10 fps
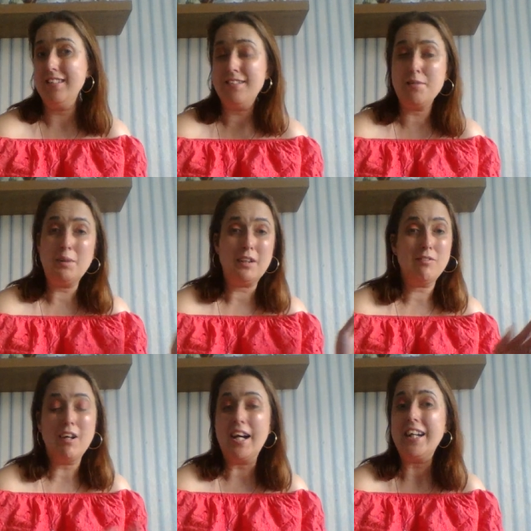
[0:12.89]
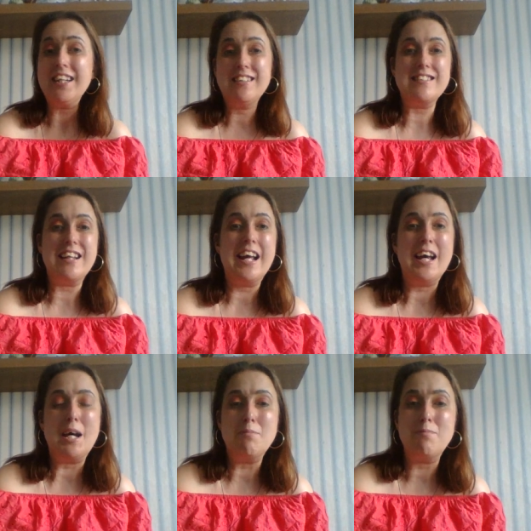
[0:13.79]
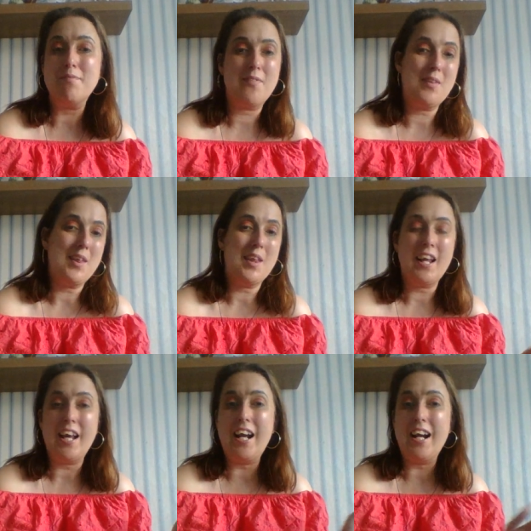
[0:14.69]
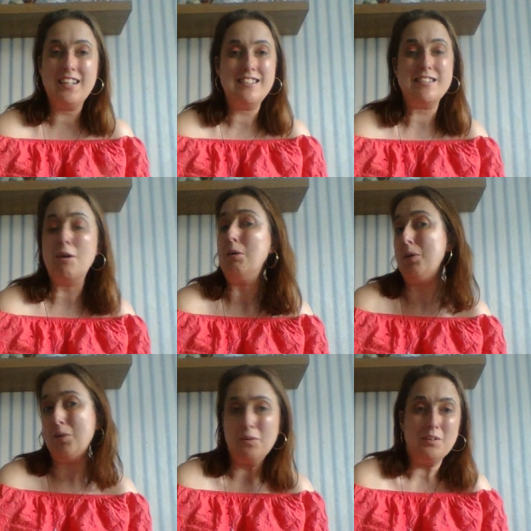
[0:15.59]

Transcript: doing great um, and all